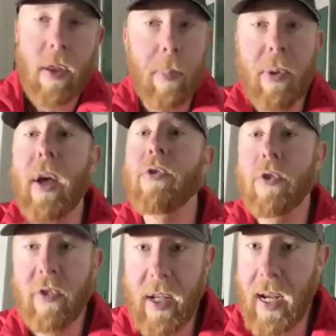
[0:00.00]
The pleasure
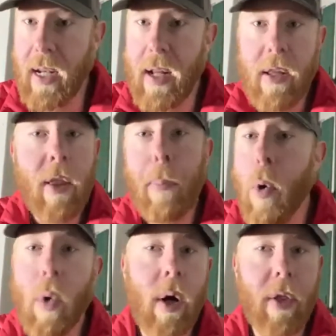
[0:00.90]
seeking, the
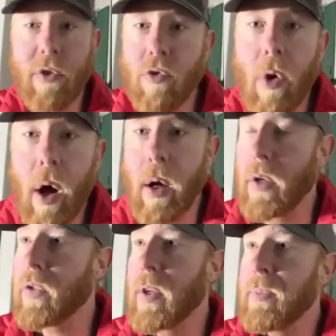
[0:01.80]
porn, the
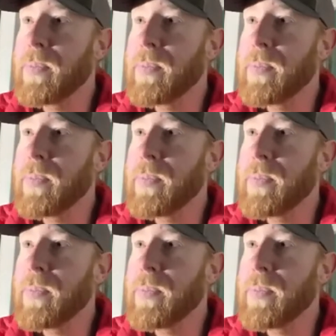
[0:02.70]
drugs,